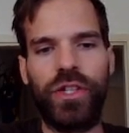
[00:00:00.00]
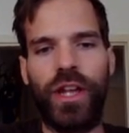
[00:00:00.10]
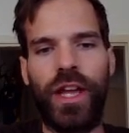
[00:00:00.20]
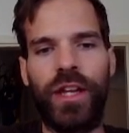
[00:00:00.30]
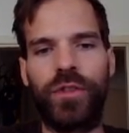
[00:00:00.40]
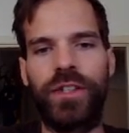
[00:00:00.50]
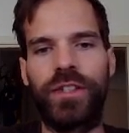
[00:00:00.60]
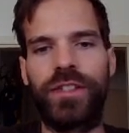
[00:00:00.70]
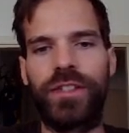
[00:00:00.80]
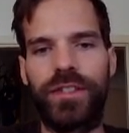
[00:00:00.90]

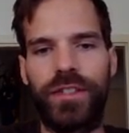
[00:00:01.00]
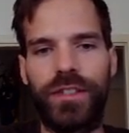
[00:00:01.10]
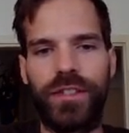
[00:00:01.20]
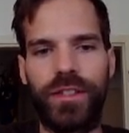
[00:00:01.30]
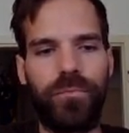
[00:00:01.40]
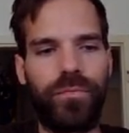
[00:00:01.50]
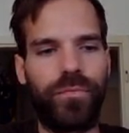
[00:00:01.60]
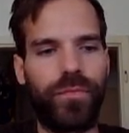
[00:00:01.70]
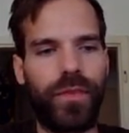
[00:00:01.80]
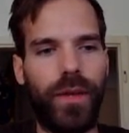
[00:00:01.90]
address.
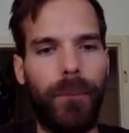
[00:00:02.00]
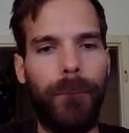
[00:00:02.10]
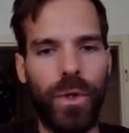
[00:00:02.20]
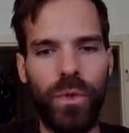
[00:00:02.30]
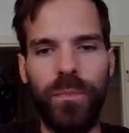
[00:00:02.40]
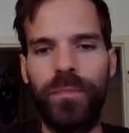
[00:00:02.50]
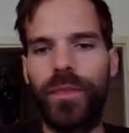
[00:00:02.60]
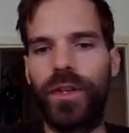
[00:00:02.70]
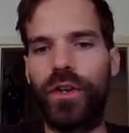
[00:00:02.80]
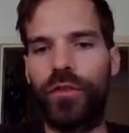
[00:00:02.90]
Boom,
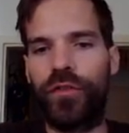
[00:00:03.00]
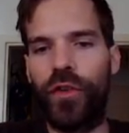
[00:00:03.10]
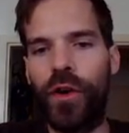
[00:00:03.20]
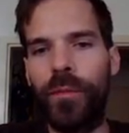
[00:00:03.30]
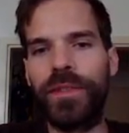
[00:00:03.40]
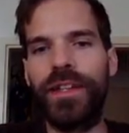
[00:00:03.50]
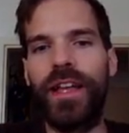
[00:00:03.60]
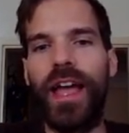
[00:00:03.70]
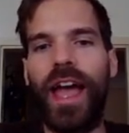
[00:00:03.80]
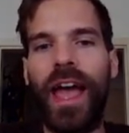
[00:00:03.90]
confirmed.
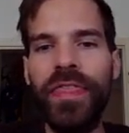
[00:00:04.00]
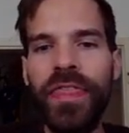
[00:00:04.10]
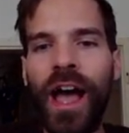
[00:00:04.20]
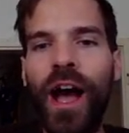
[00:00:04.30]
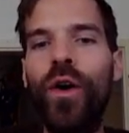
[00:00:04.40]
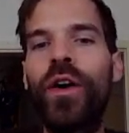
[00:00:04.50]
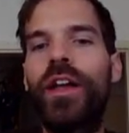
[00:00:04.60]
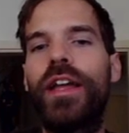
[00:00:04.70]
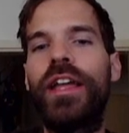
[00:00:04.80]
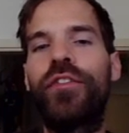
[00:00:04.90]
And
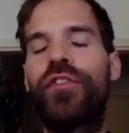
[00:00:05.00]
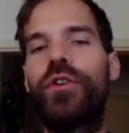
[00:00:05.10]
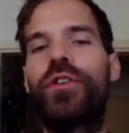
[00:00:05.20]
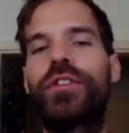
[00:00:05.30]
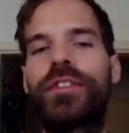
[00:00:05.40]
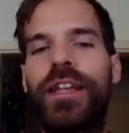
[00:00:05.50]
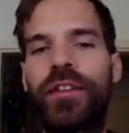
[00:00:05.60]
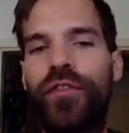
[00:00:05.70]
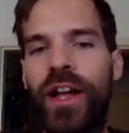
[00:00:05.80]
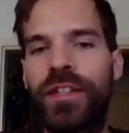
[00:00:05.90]
now if you send
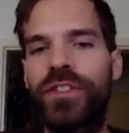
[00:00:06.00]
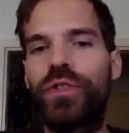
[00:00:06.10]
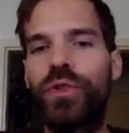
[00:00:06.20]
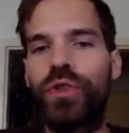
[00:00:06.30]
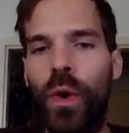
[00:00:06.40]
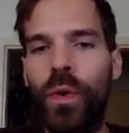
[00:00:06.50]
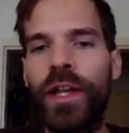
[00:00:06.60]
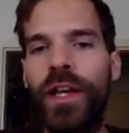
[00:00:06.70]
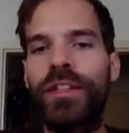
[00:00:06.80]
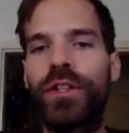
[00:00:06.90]
funds to
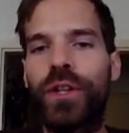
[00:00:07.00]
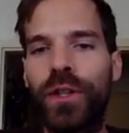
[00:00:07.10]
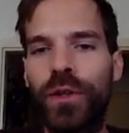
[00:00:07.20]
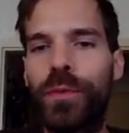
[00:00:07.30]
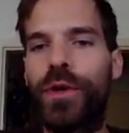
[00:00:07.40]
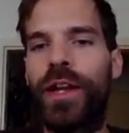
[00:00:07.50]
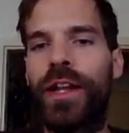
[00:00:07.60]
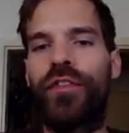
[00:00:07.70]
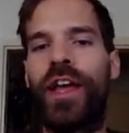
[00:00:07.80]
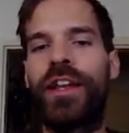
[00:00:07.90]

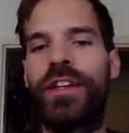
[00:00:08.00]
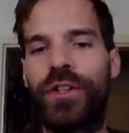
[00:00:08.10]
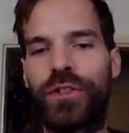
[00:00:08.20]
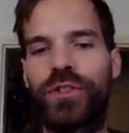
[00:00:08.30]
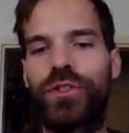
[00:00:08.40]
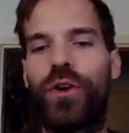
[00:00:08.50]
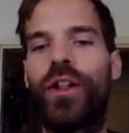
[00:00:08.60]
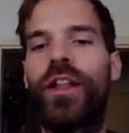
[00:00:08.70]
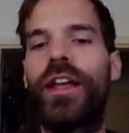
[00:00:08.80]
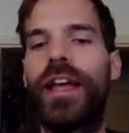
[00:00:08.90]

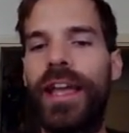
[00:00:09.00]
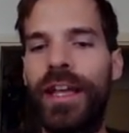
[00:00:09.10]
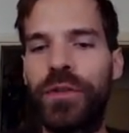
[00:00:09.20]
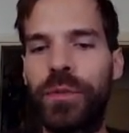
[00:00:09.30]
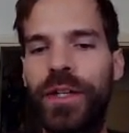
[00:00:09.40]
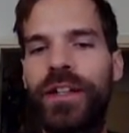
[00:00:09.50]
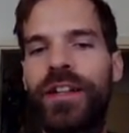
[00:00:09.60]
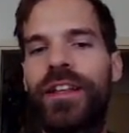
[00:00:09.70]
donate.loopcreativeandy.sol, it will